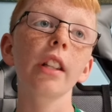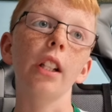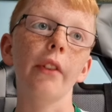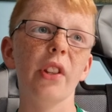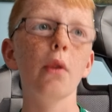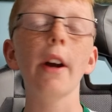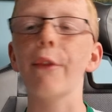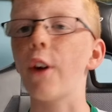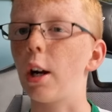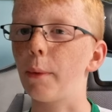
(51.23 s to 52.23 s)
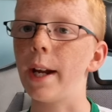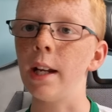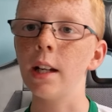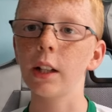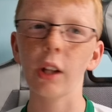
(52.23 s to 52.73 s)
you know it's quite far
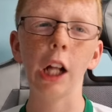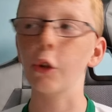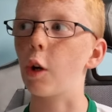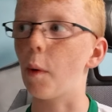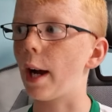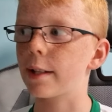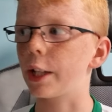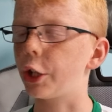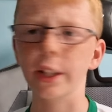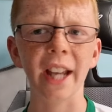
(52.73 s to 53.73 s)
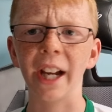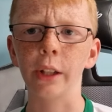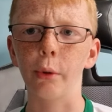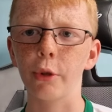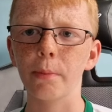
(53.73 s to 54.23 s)
away. I don't know why I said that it's getting
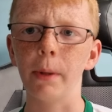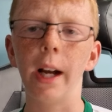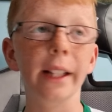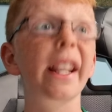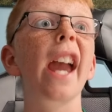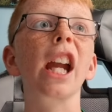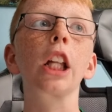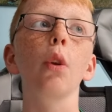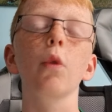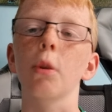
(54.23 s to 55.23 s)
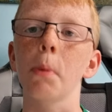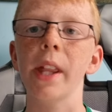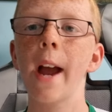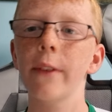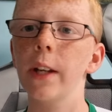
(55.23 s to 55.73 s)
close, but it's getting closer.
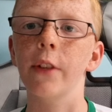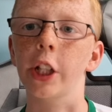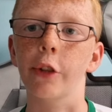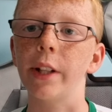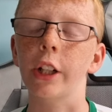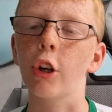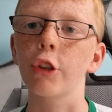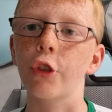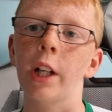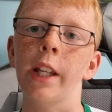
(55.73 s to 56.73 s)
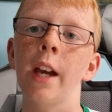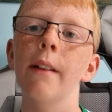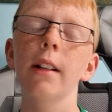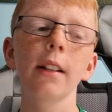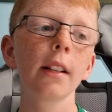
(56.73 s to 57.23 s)
But they haven't even agreed a contract
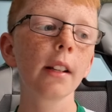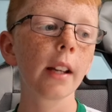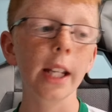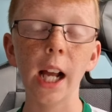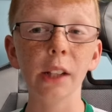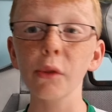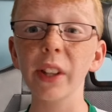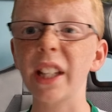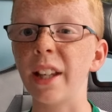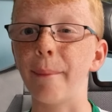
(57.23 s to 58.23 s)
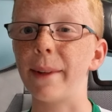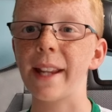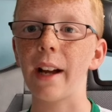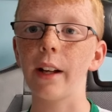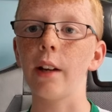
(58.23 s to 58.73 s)
yet. Yeah, I don't think he's even been.
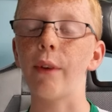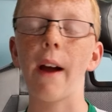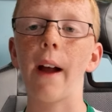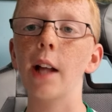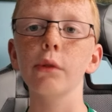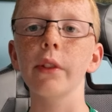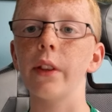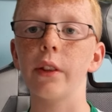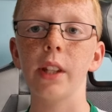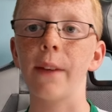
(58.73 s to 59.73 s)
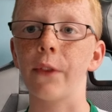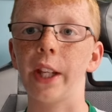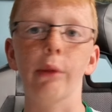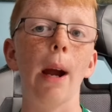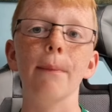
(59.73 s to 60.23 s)
To, uh, I don't even
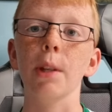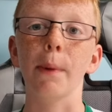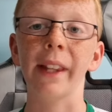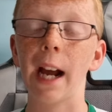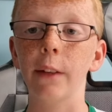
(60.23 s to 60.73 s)
think Ramsey's been to